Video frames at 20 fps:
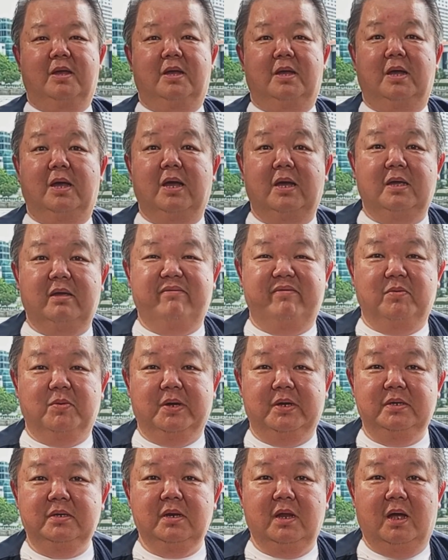Hi
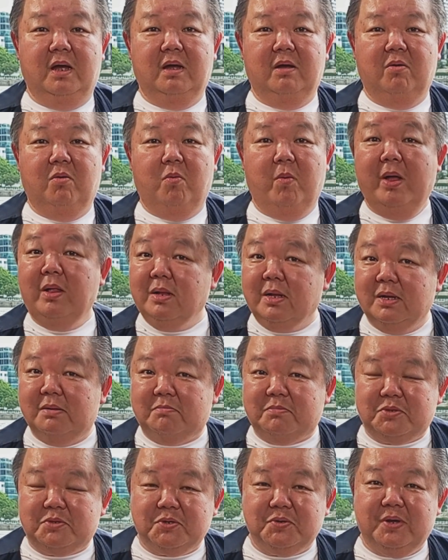everyone, welcome
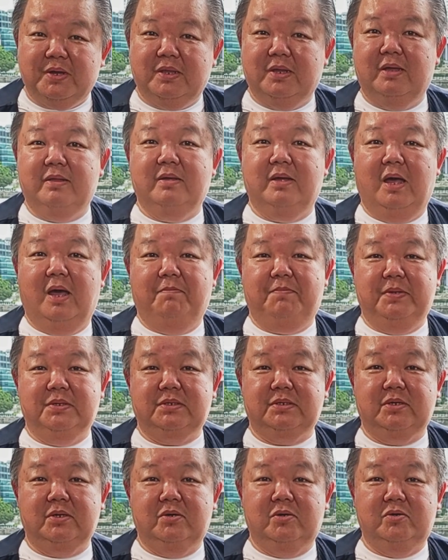to another
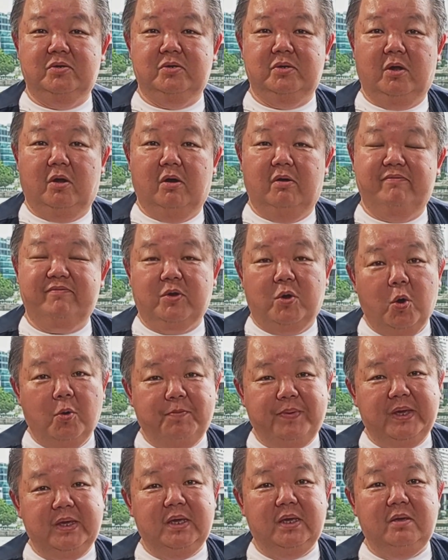episode of
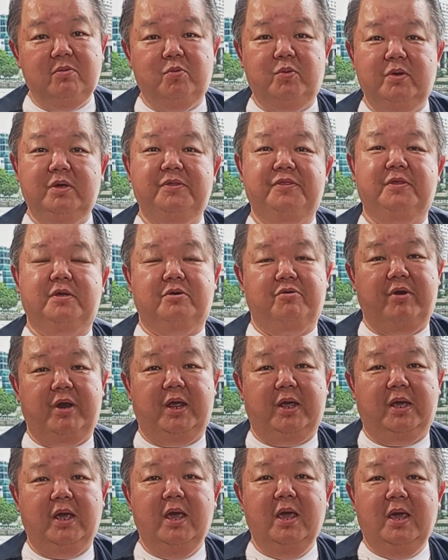Kopi with Craig,
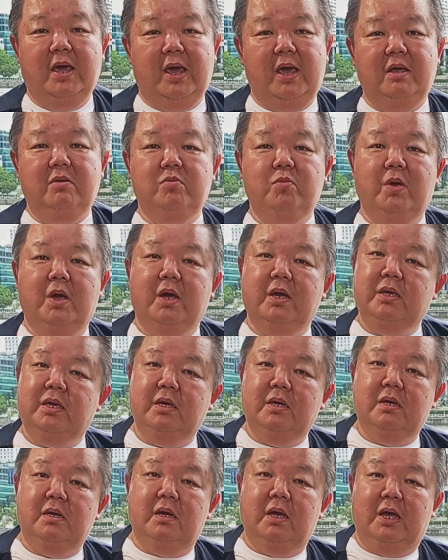and we are
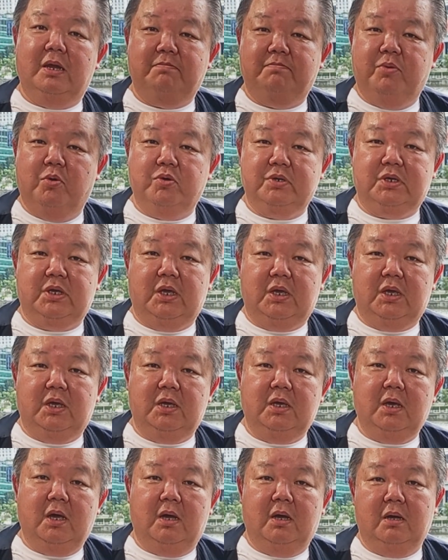here at Boat K
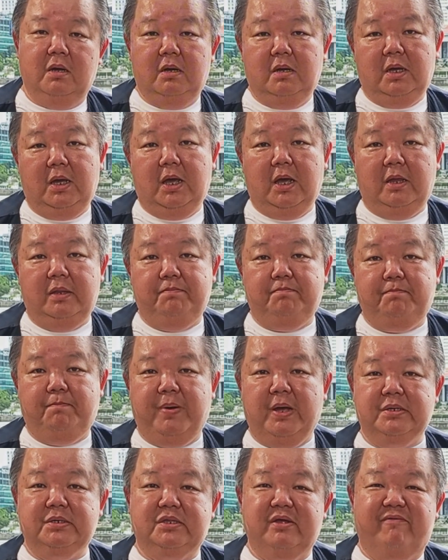at
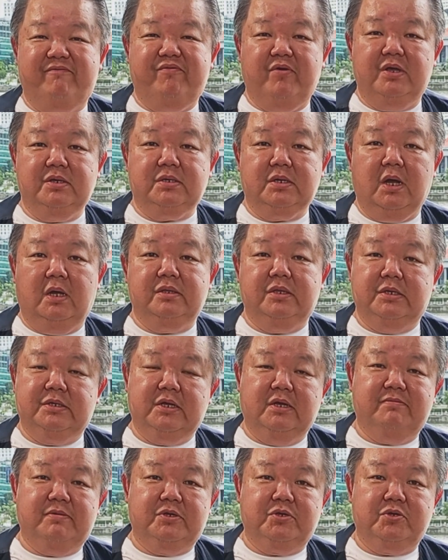Pasta Fresca de
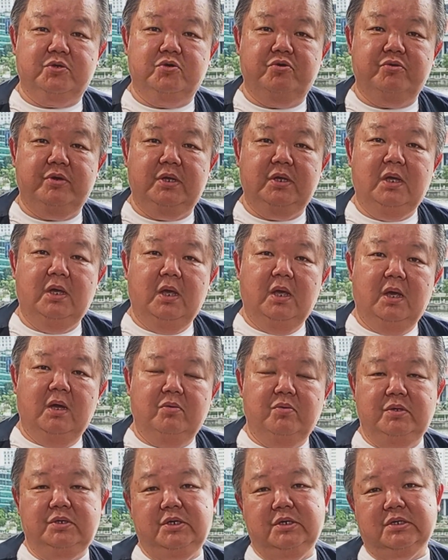Salvatore,
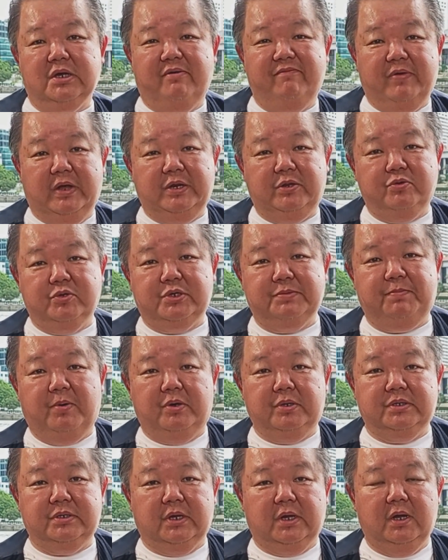which is our venue
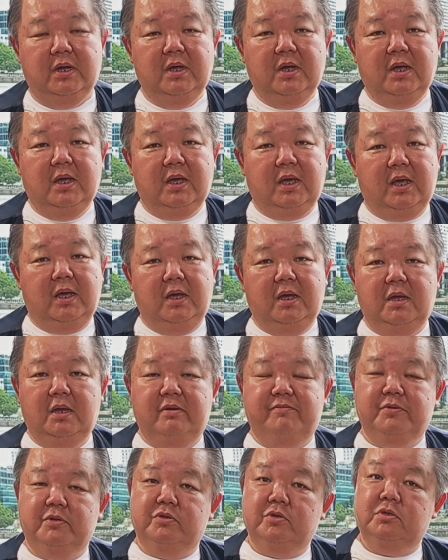sponsor. And
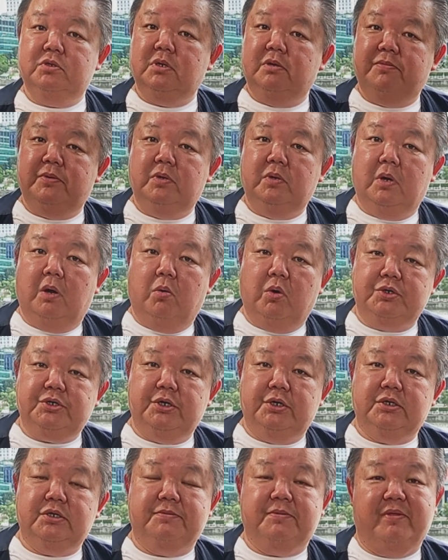for those of you who are watching
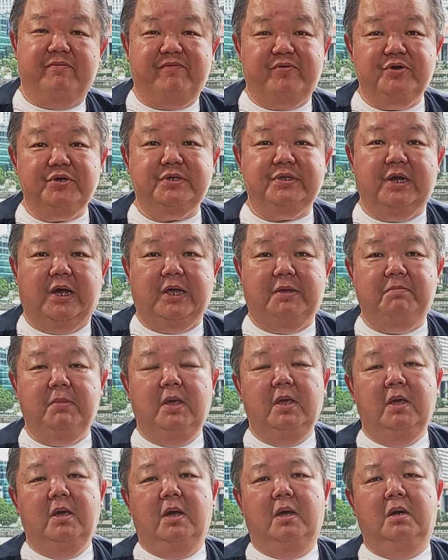us for the first time,
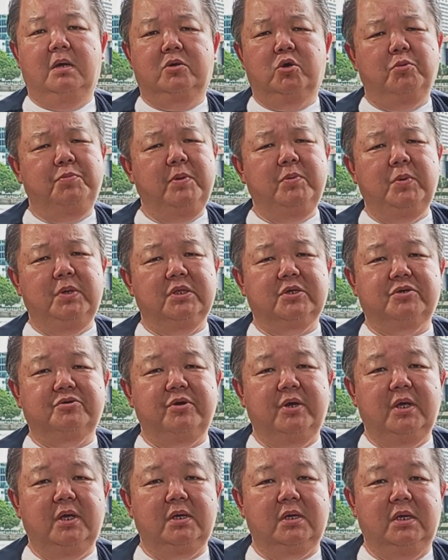Kopi with
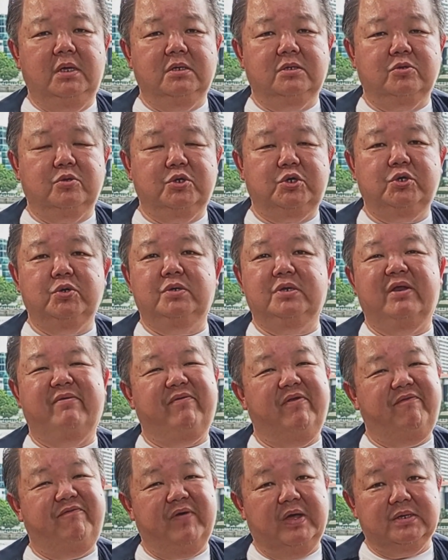Craig is to show a
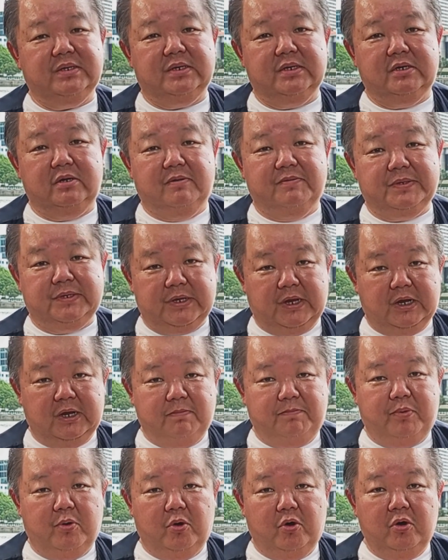different facet of
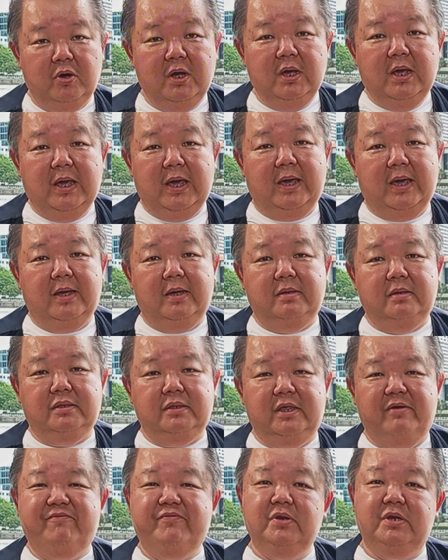Singapore and
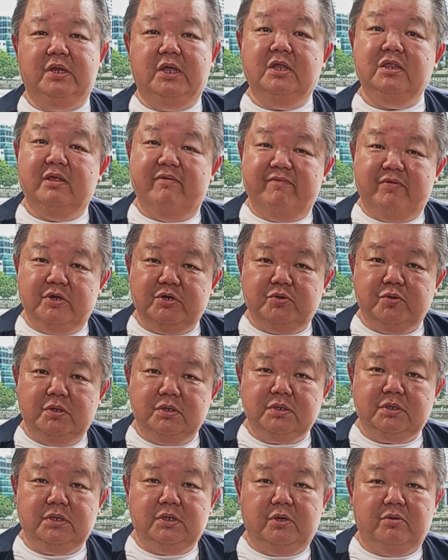different
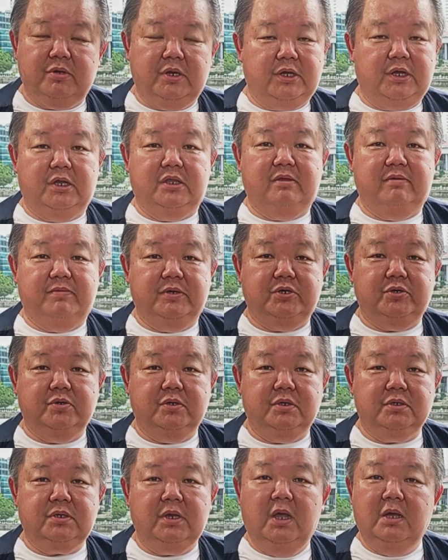individuals, unique
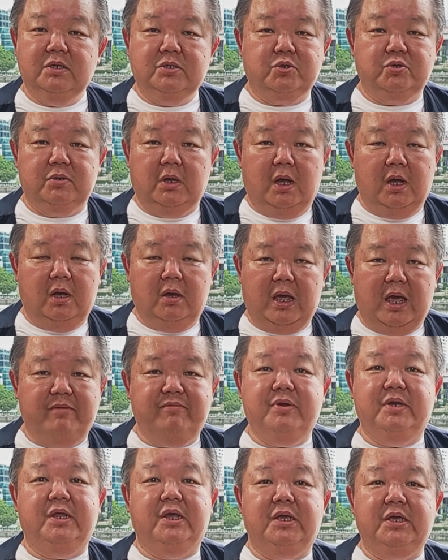individuals, so
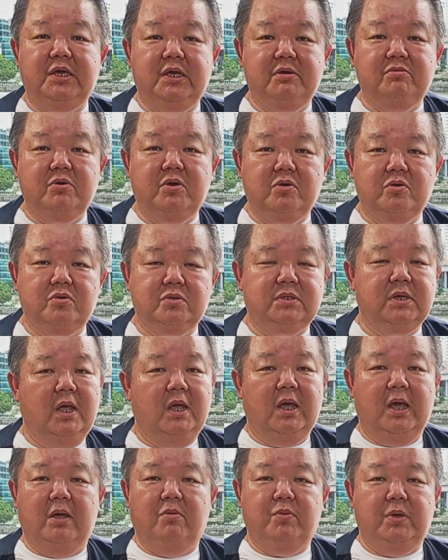everyday heroes,
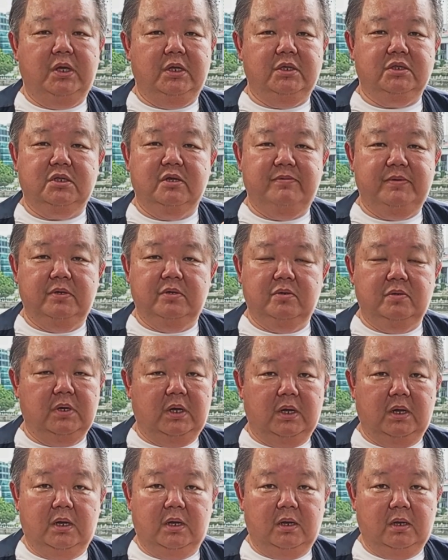and we interview
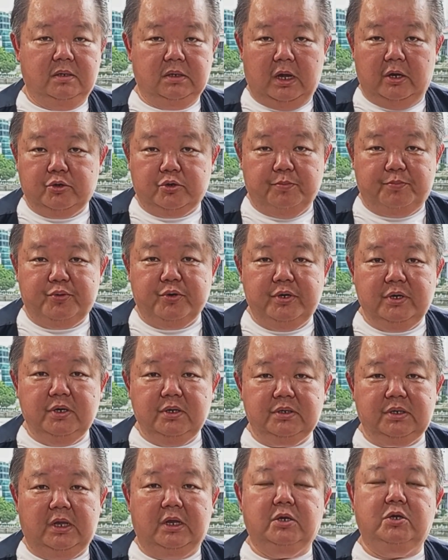entrepreneurs,
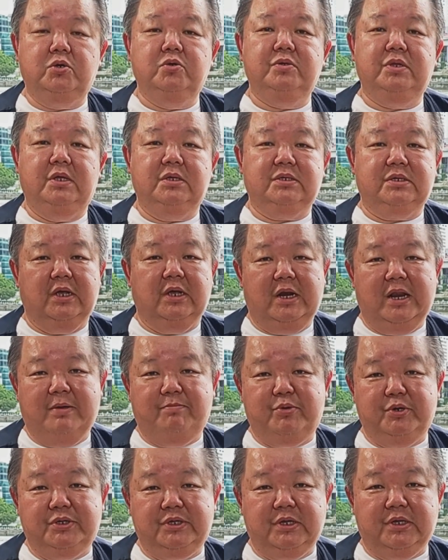including
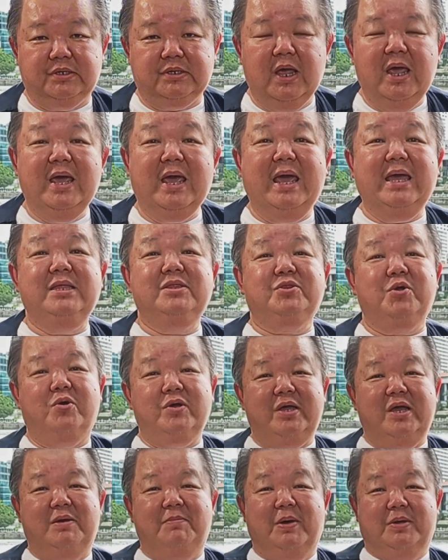celebrities. And
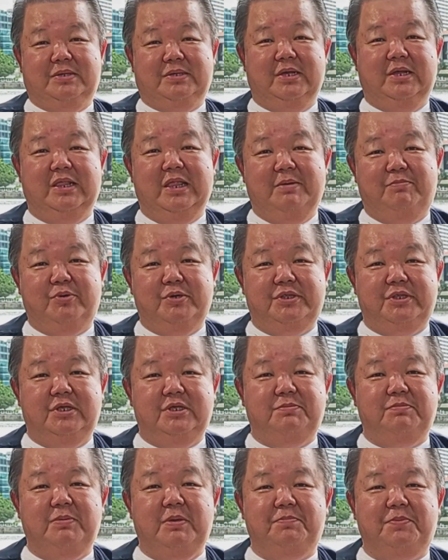talking about celebrities,
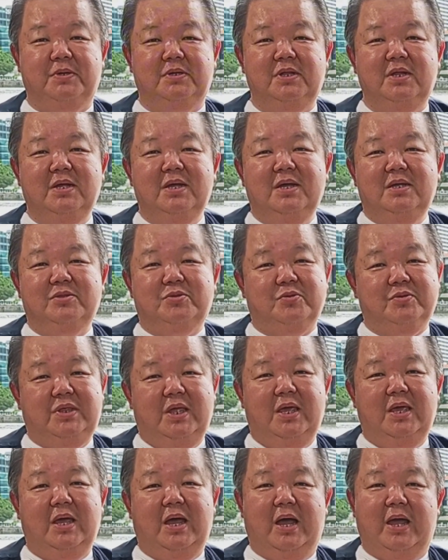people,
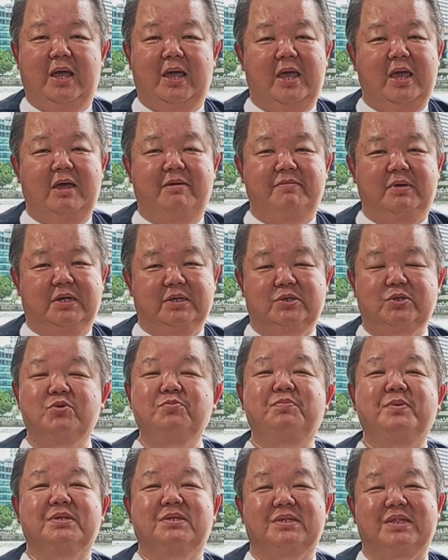today I have a
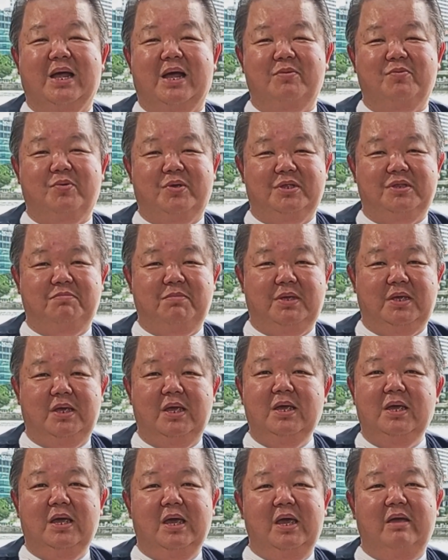superstar with me.
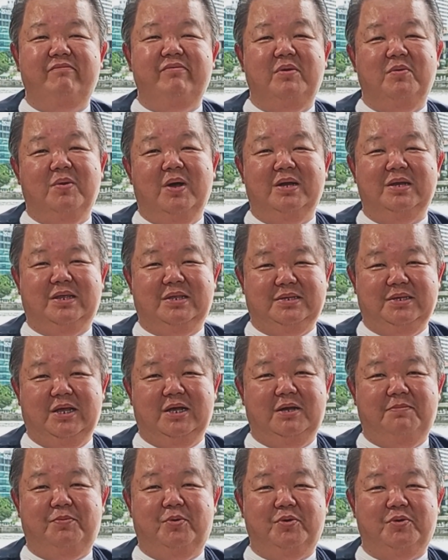Everyone in
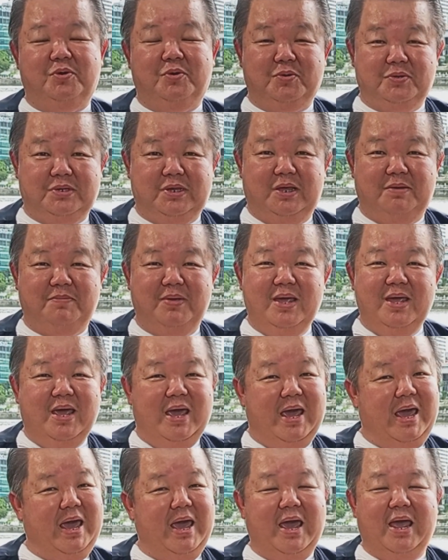Singapore knows him.
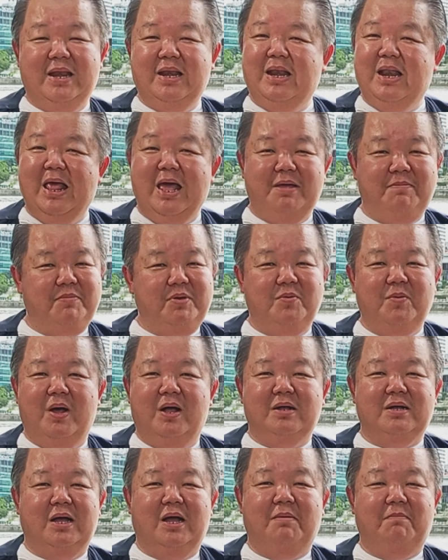And let me
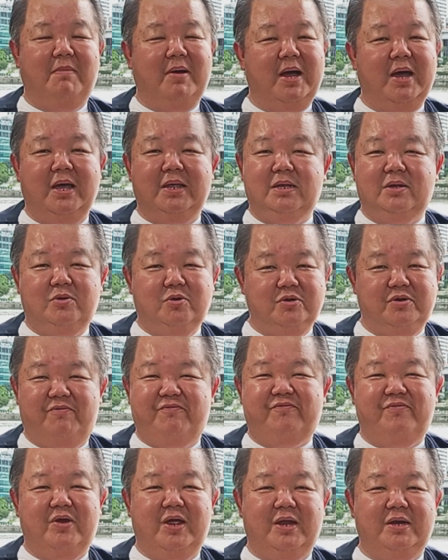welcome my good
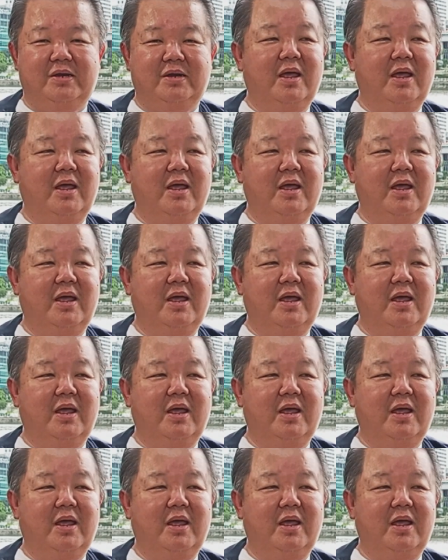friend,